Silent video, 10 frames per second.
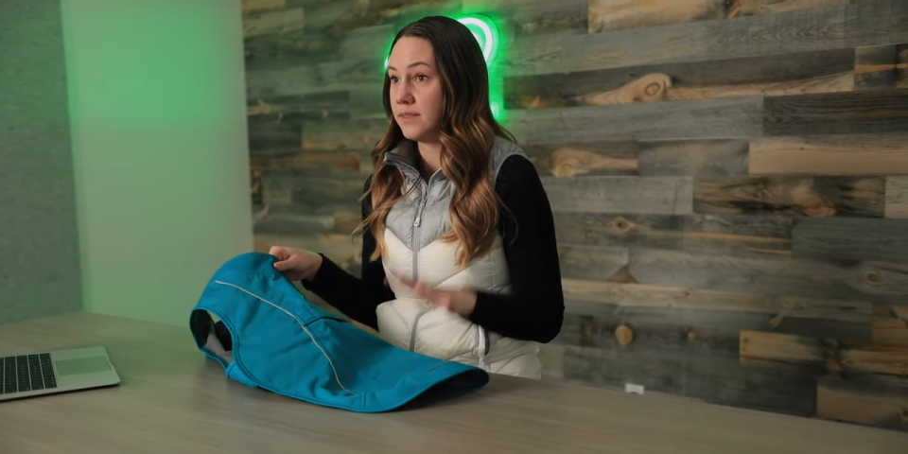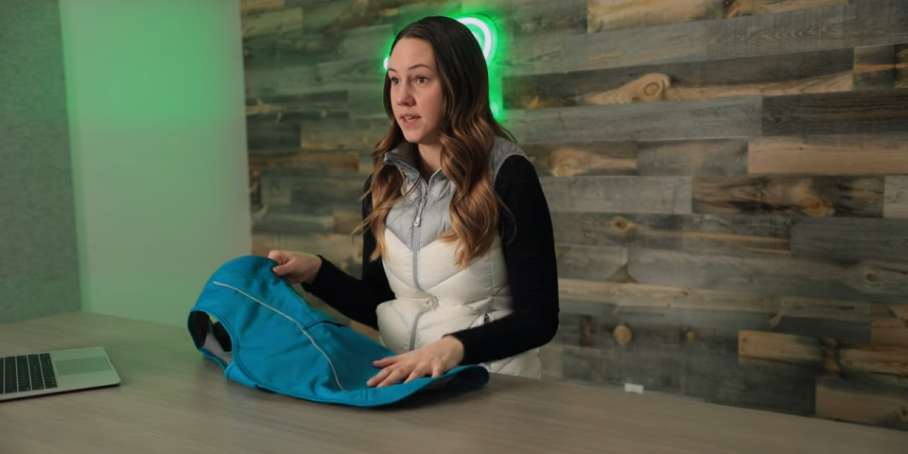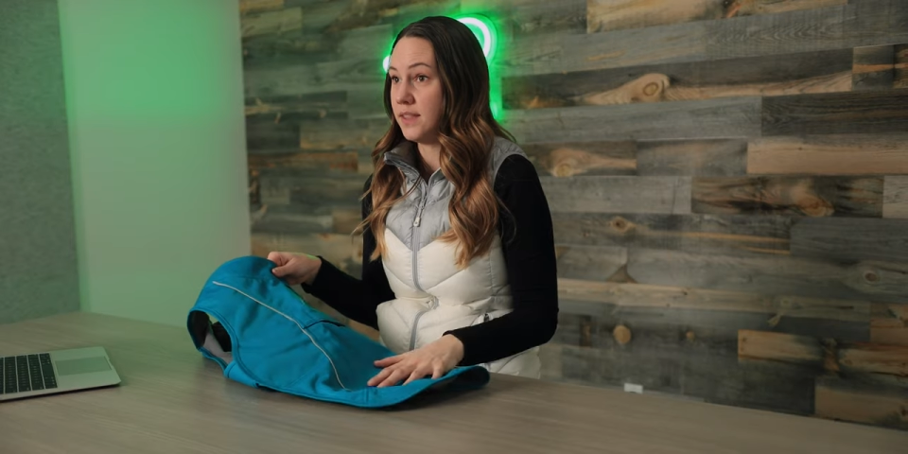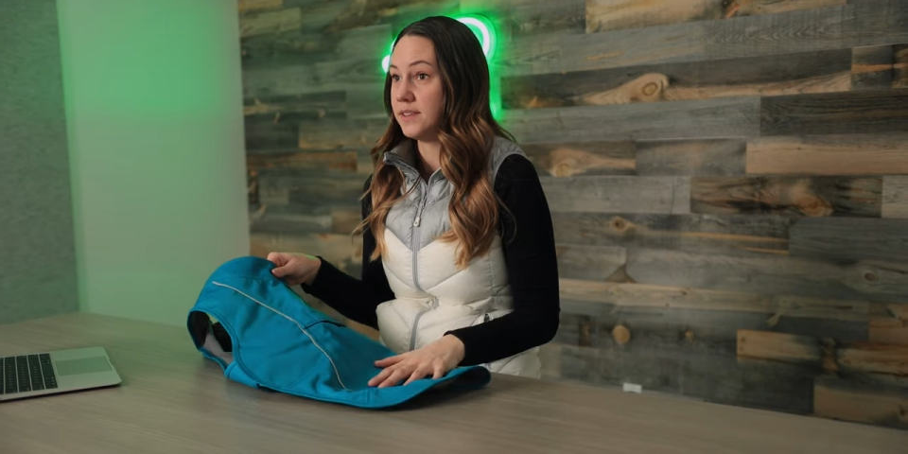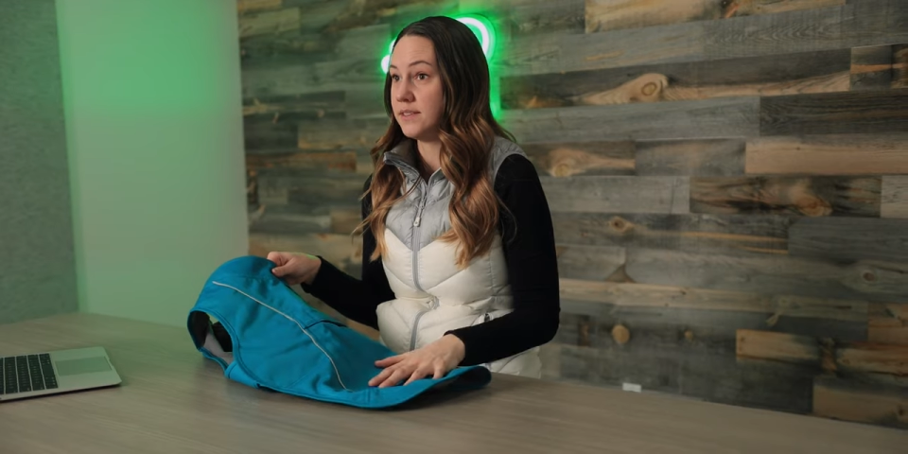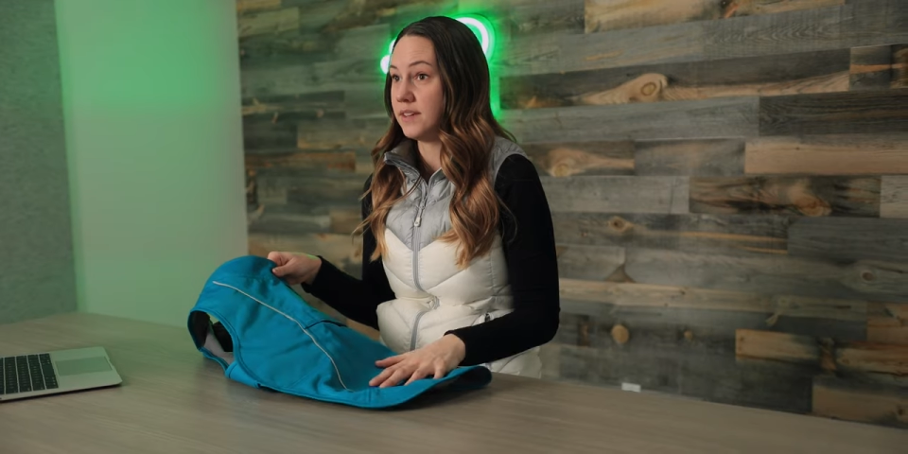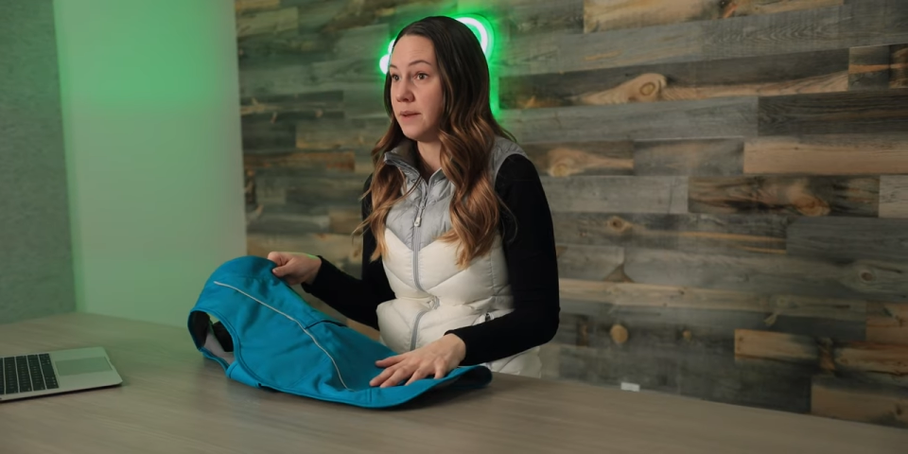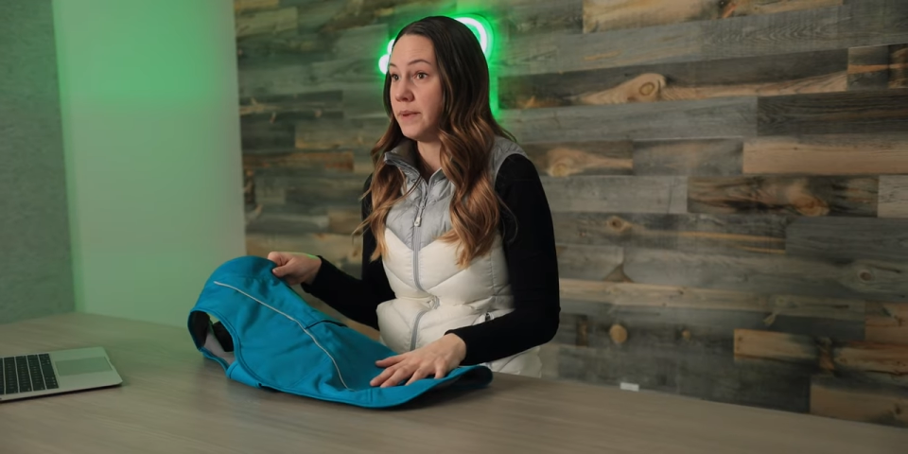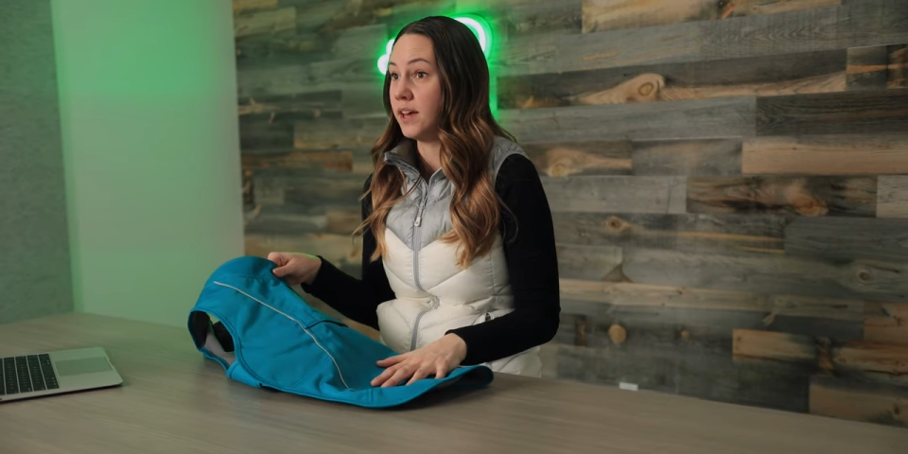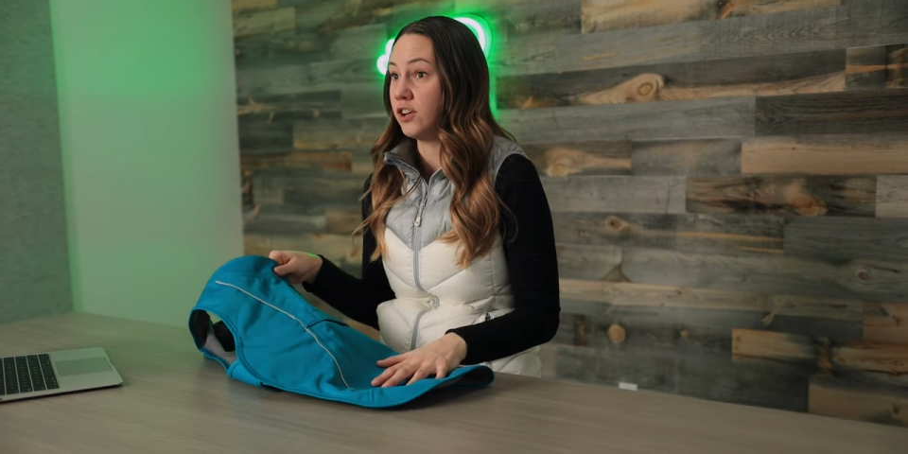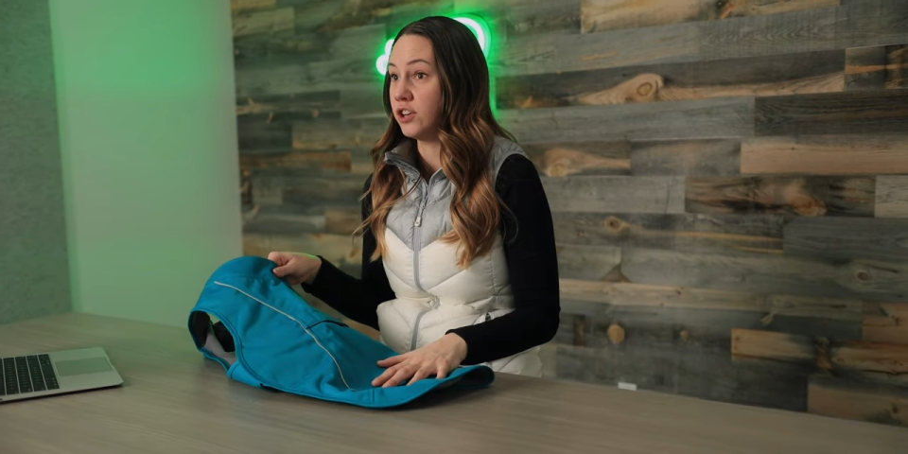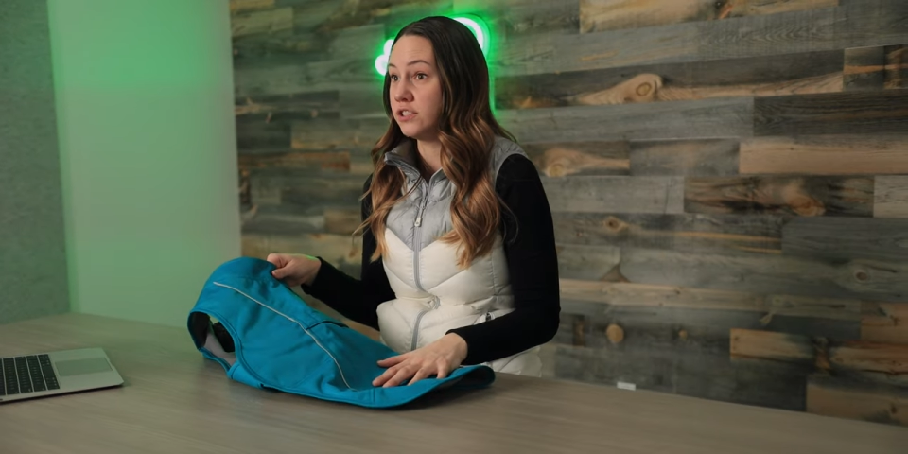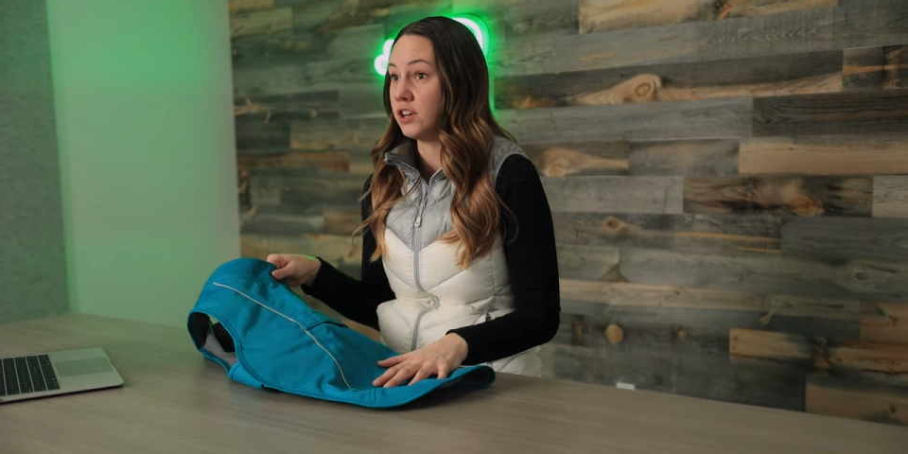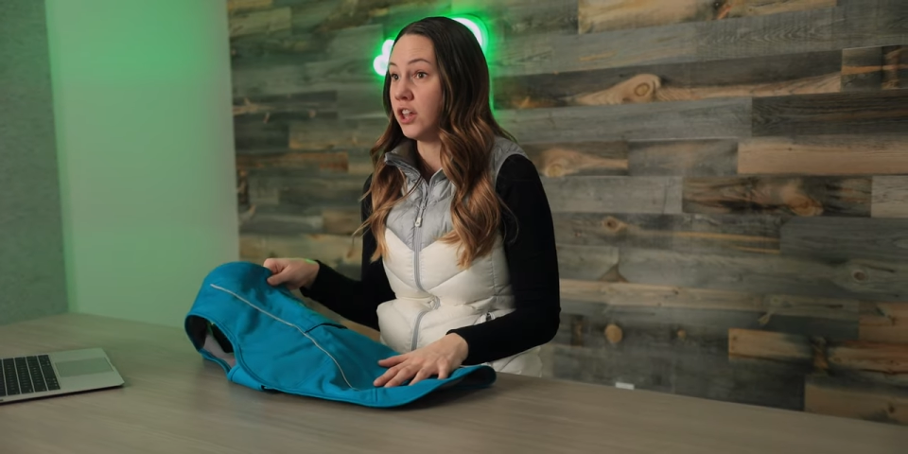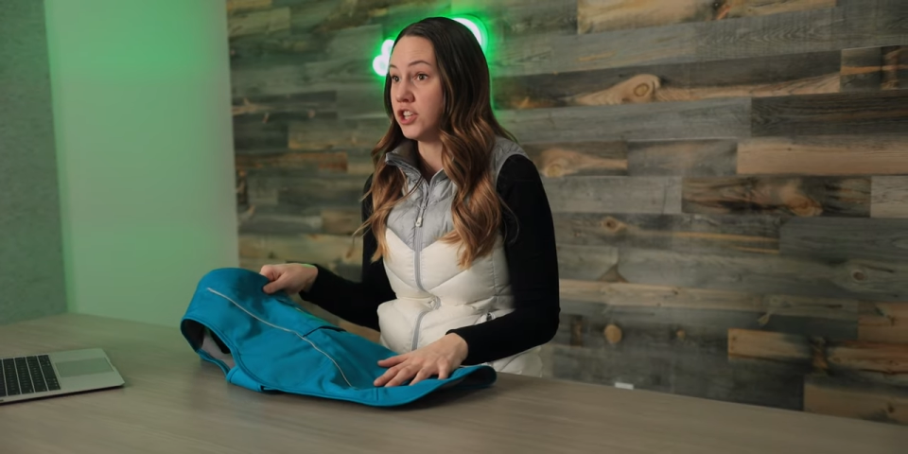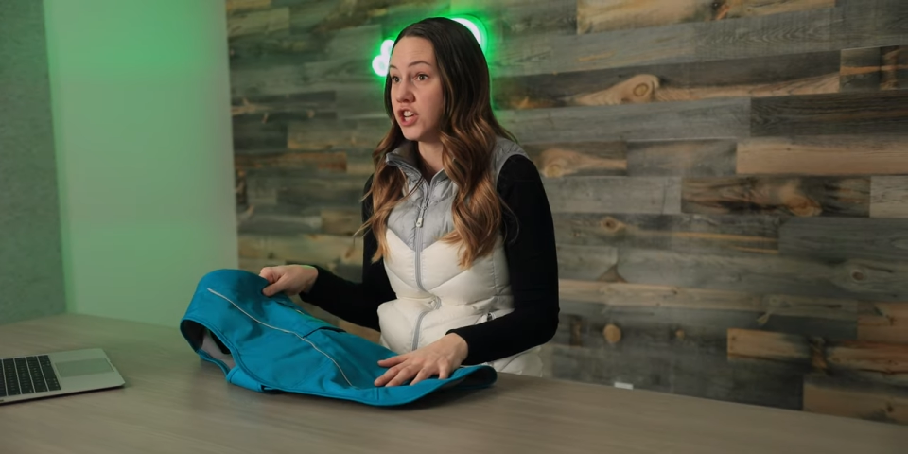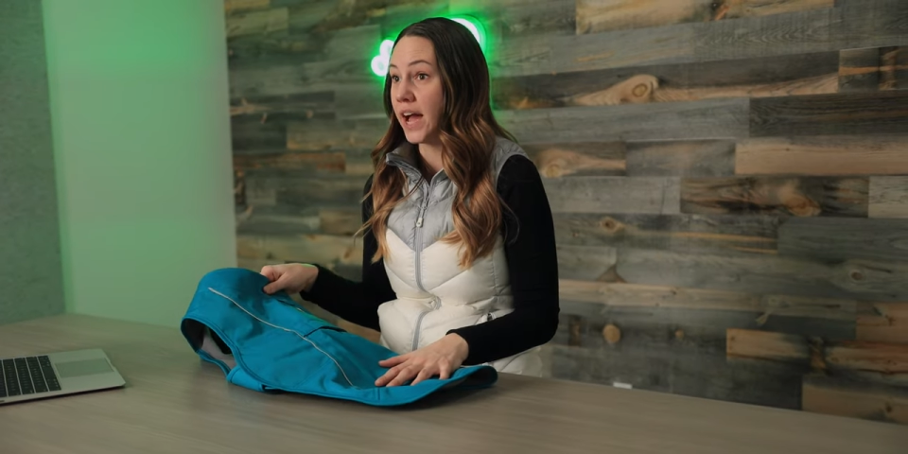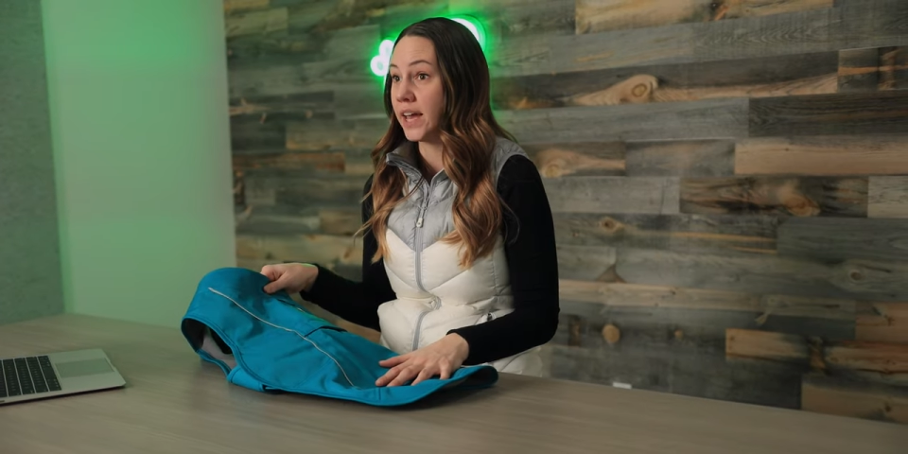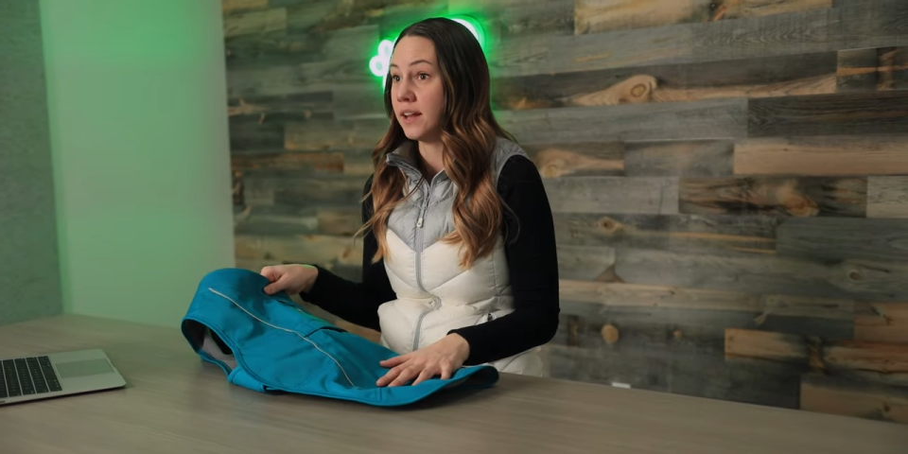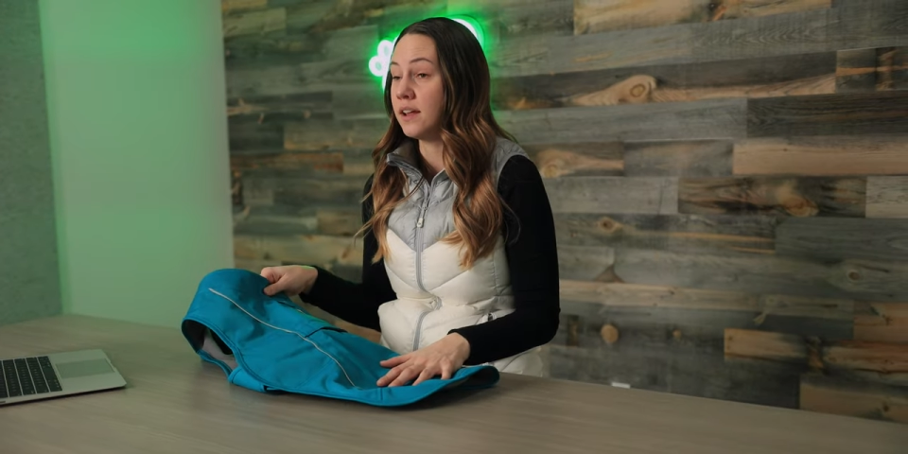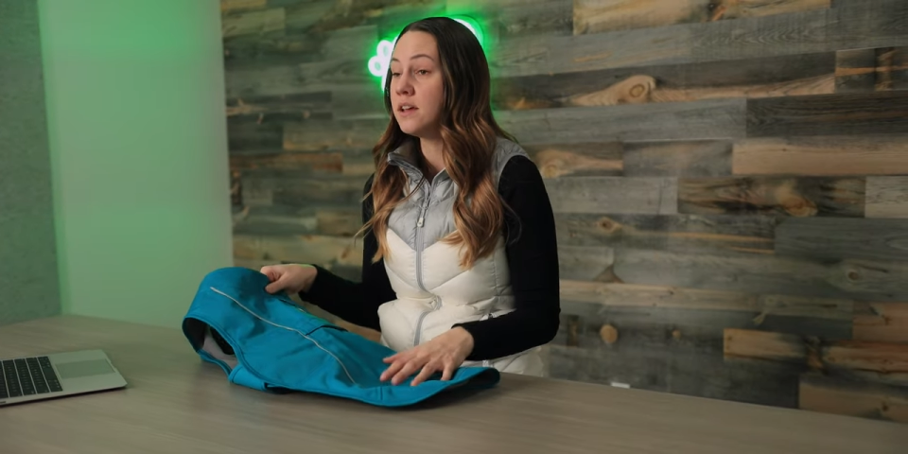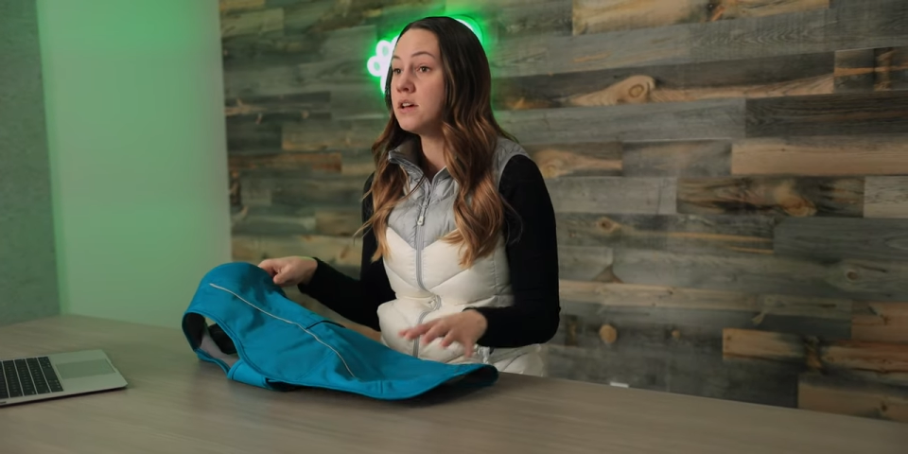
then this is gonna be a good solid jacket.